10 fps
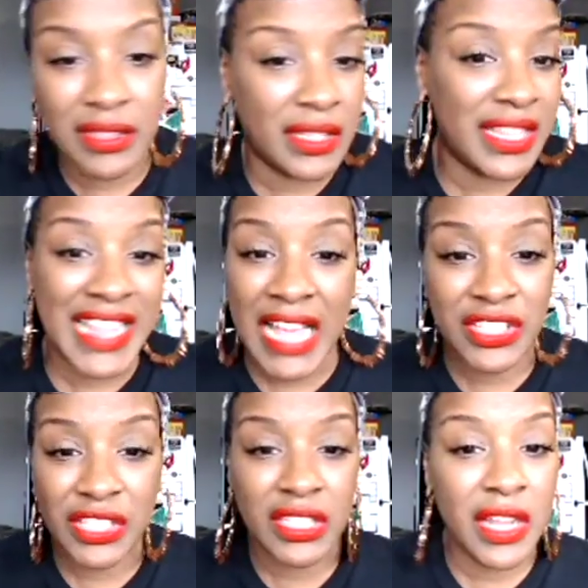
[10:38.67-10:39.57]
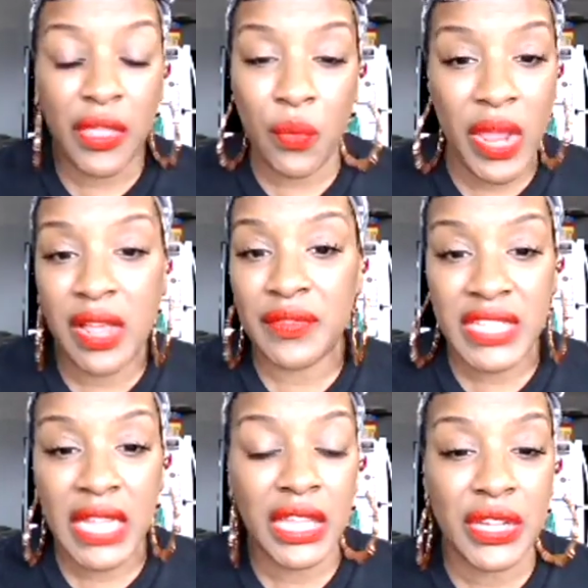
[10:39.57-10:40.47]
That's just another way of
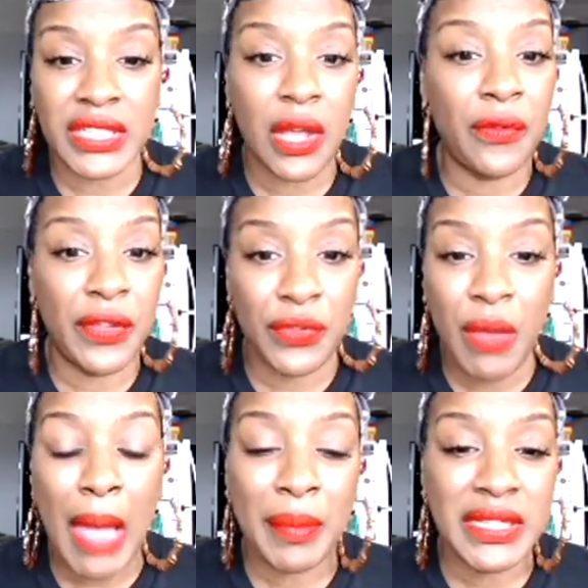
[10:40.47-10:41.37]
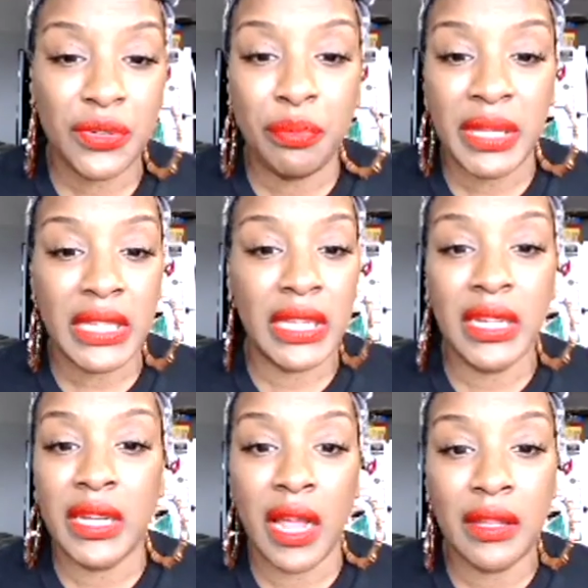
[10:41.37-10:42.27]
selling yourself. If you happen to be in
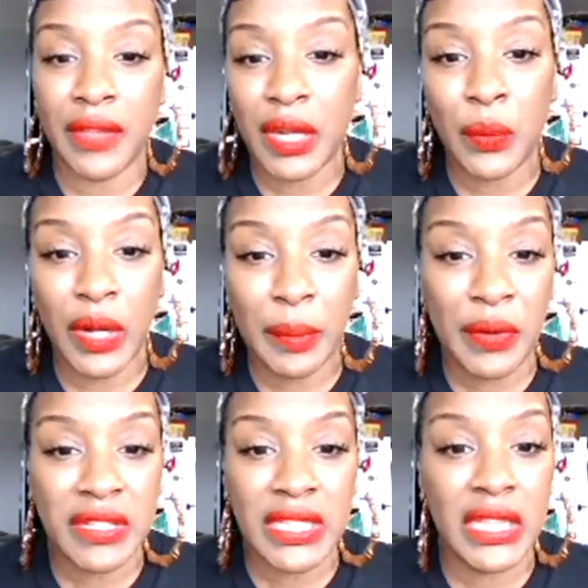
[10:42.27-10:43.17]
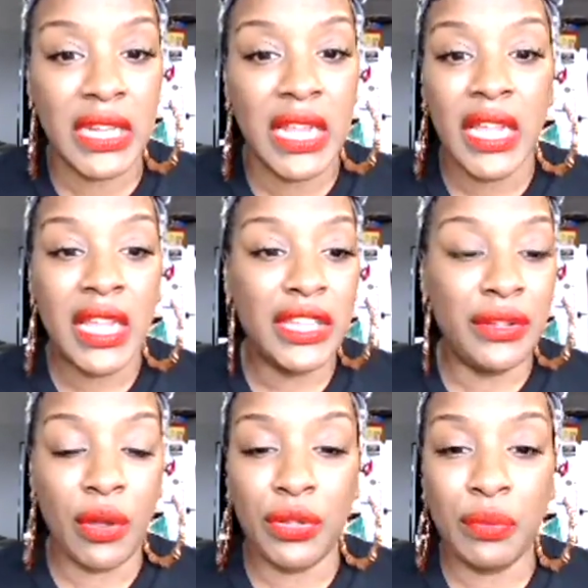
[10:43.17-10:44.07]
an elevator with a person,
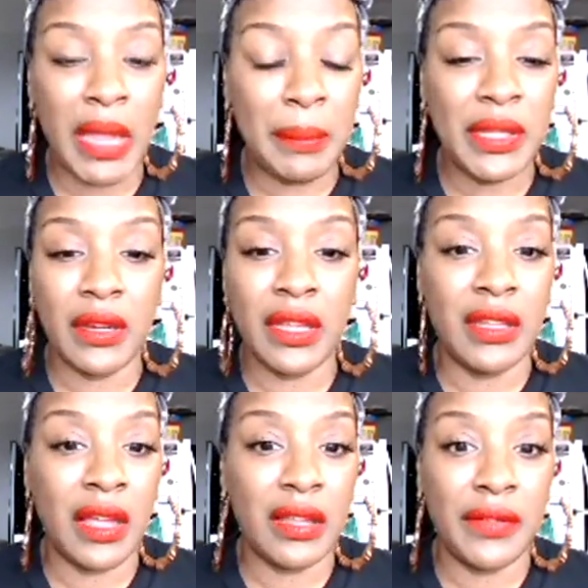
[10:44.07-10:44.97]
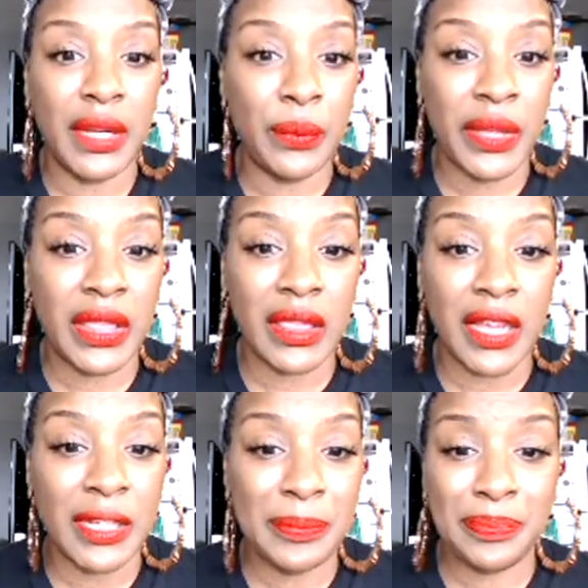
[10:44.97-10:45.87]
maybe you're in the elevator with
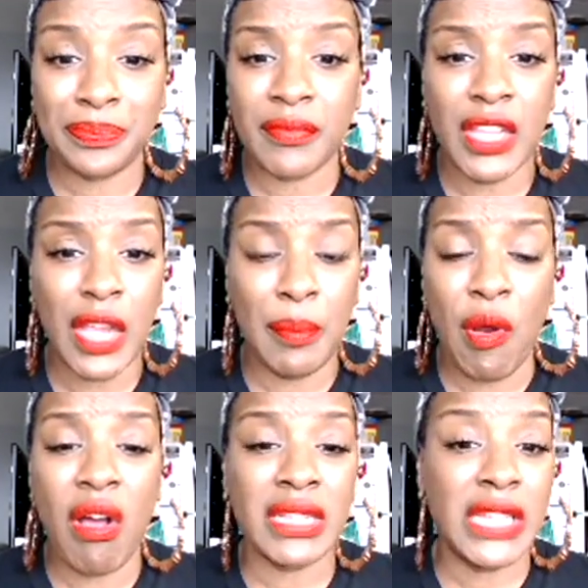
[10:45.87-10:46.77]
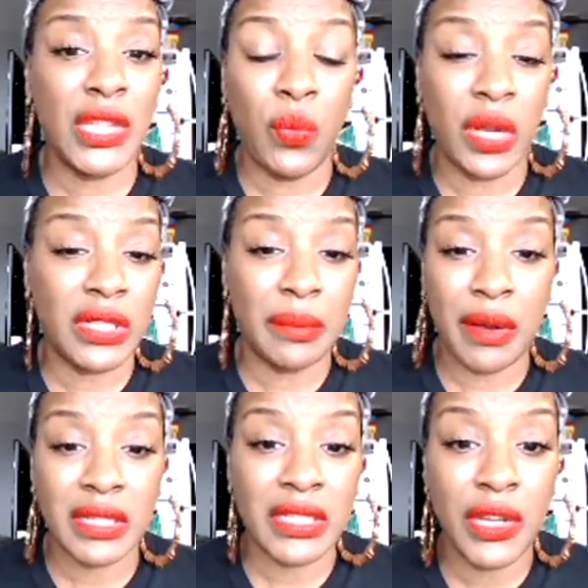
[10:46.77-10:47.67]
your boss, and you want your
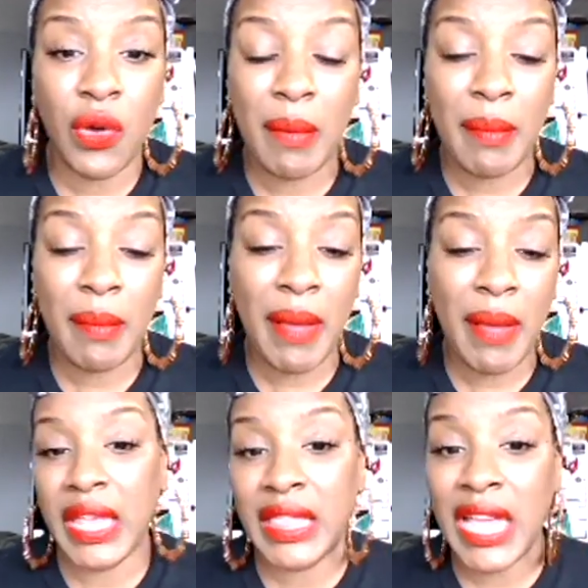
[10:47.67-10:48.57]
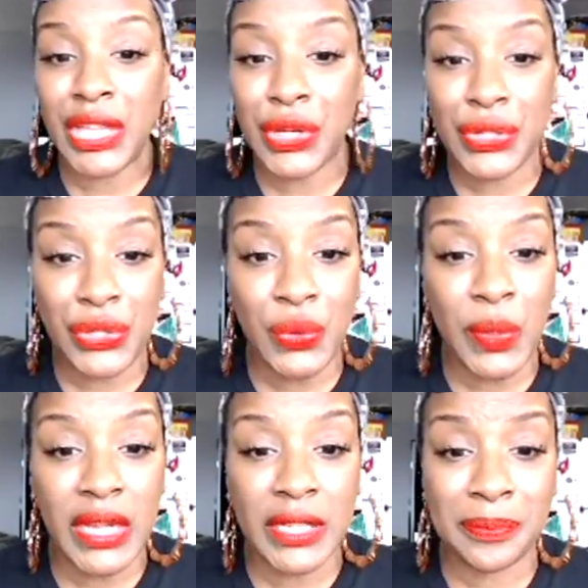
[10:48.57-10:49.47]
boss to know about the thing that you're
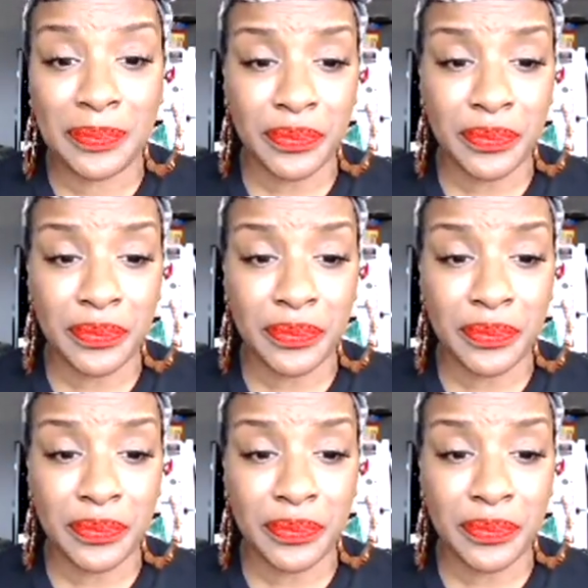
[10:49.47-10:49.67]
doing